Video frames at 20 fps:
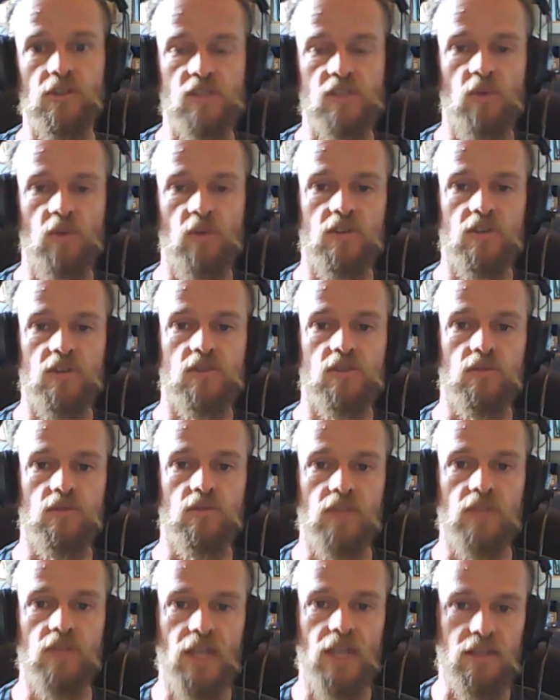spot to
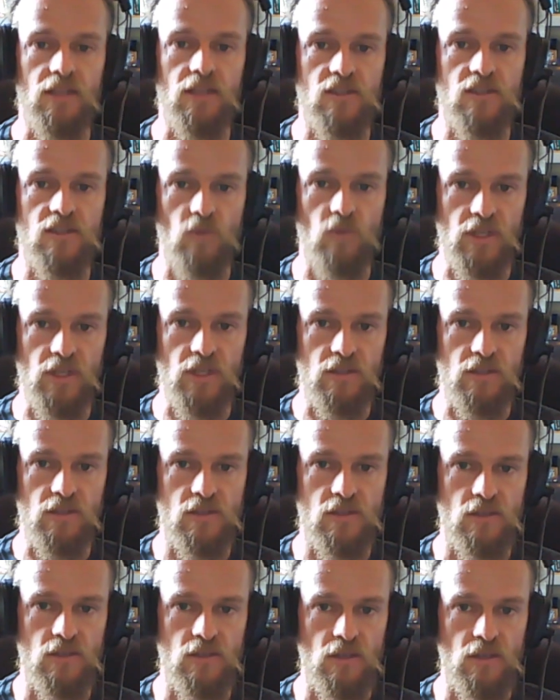negate this weakness.